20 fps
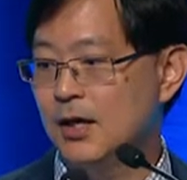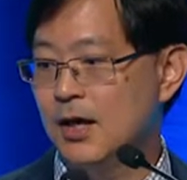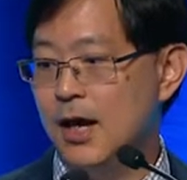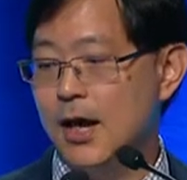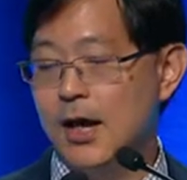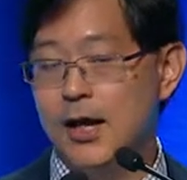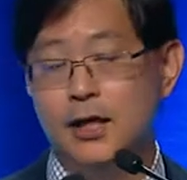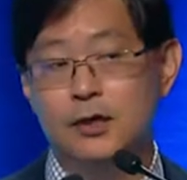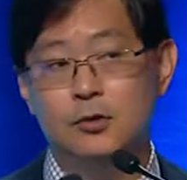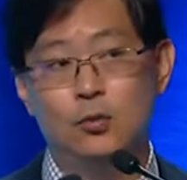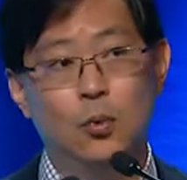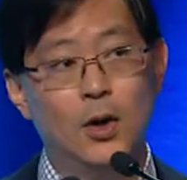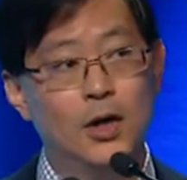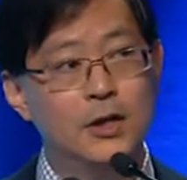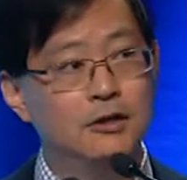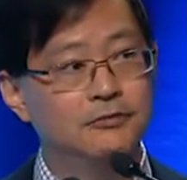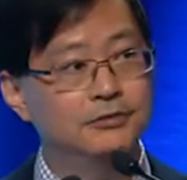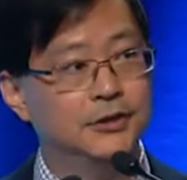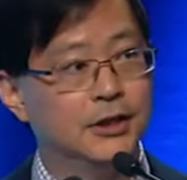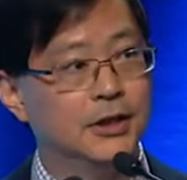And one
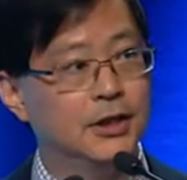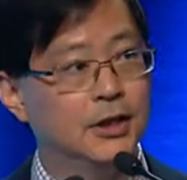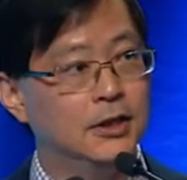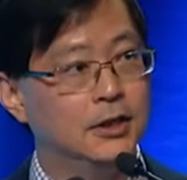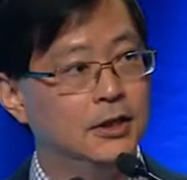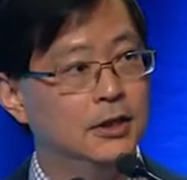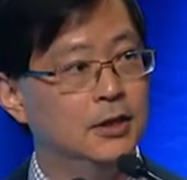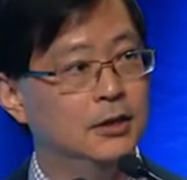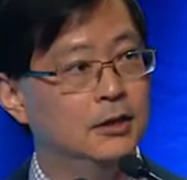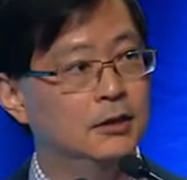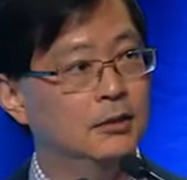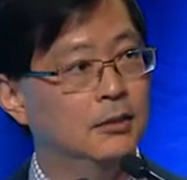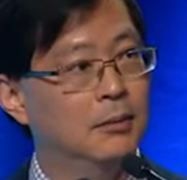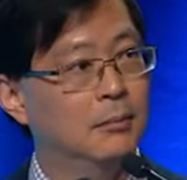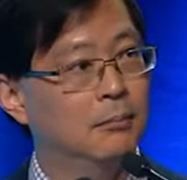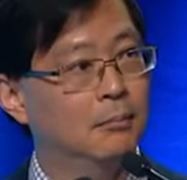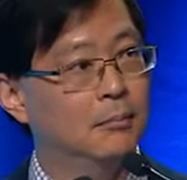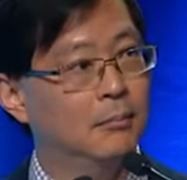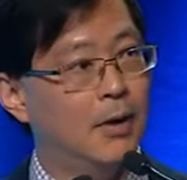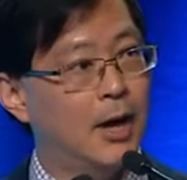of the key
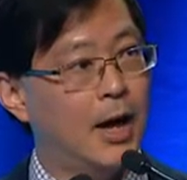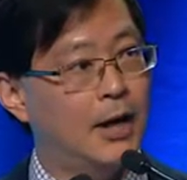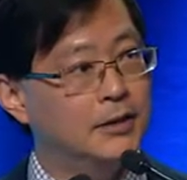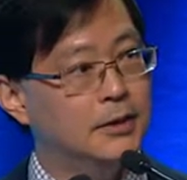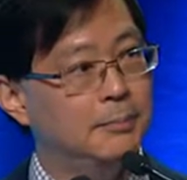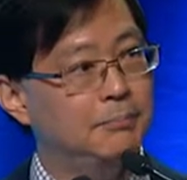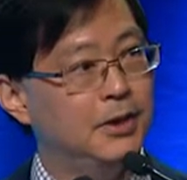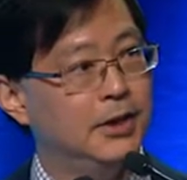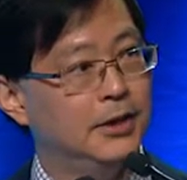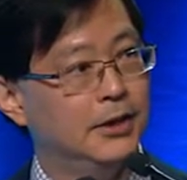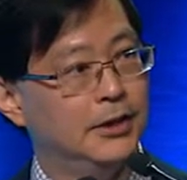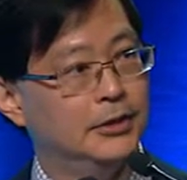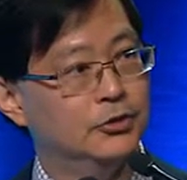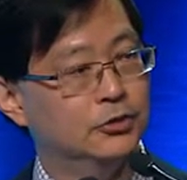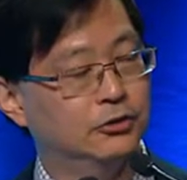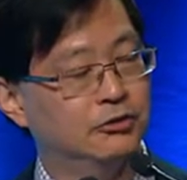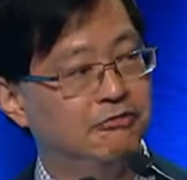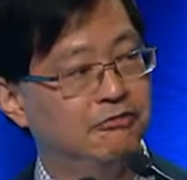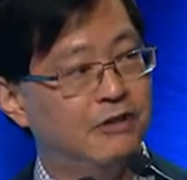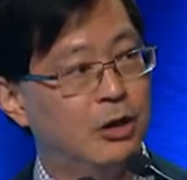underpinnings
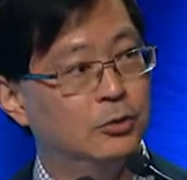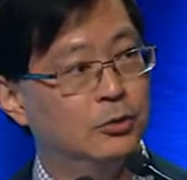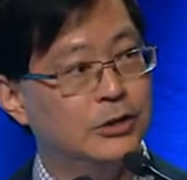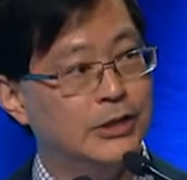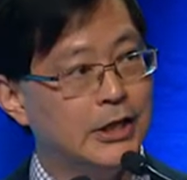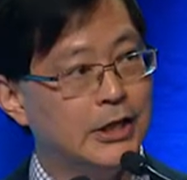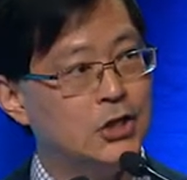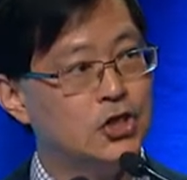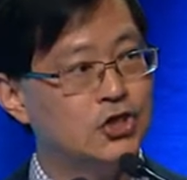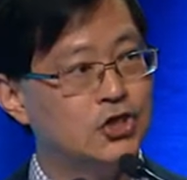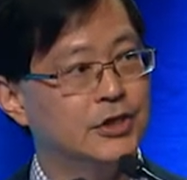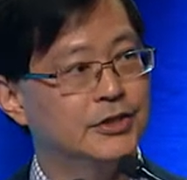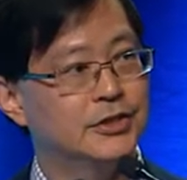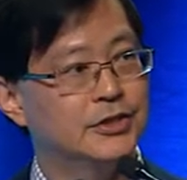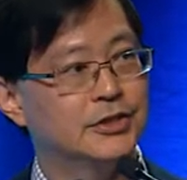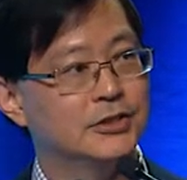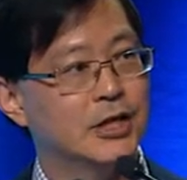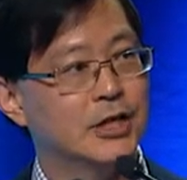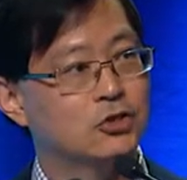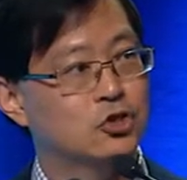or the
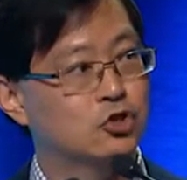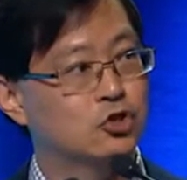foundations that